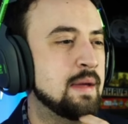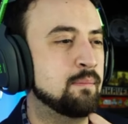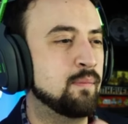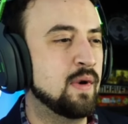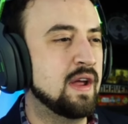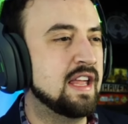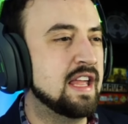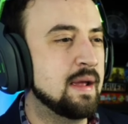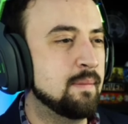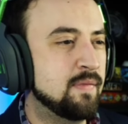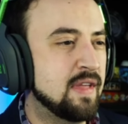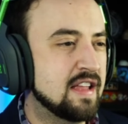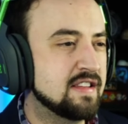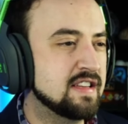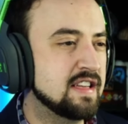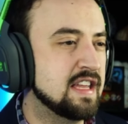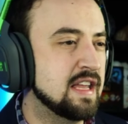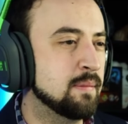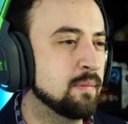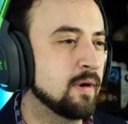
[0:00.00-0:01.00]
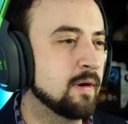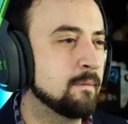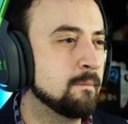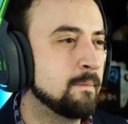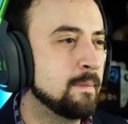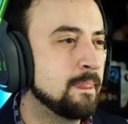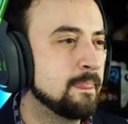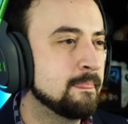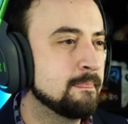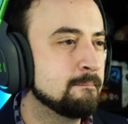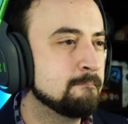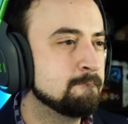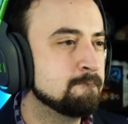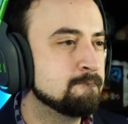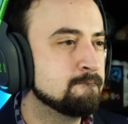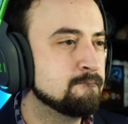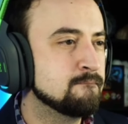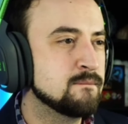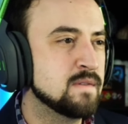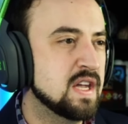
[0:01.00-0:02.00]
keep, we keep. That's a keeper.
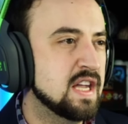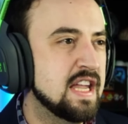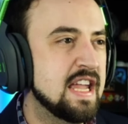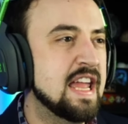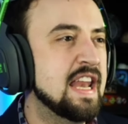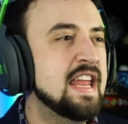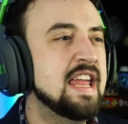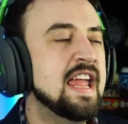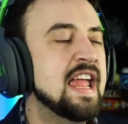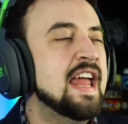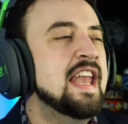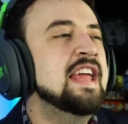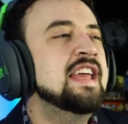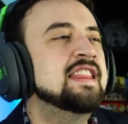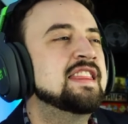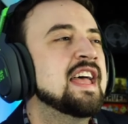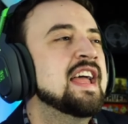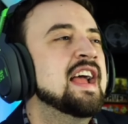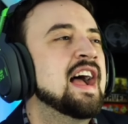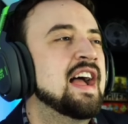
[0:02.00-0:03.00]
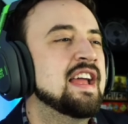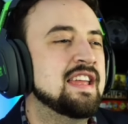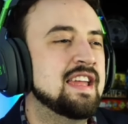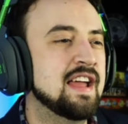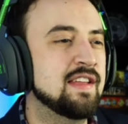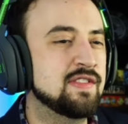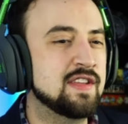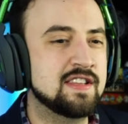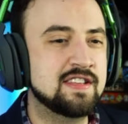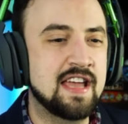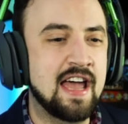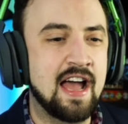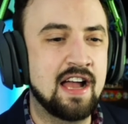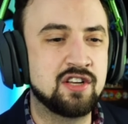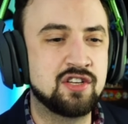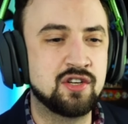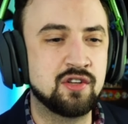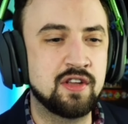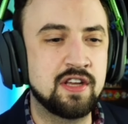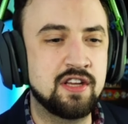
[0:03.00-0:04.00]
Any, anything I get that's
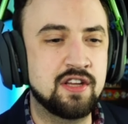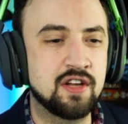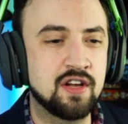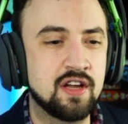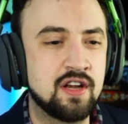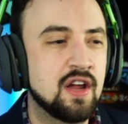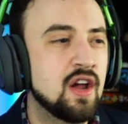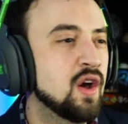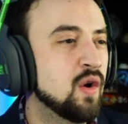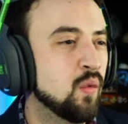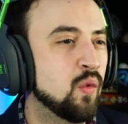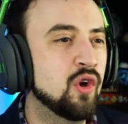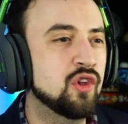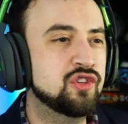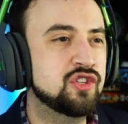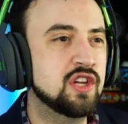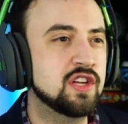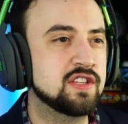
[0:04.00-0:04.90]
actually good, we'll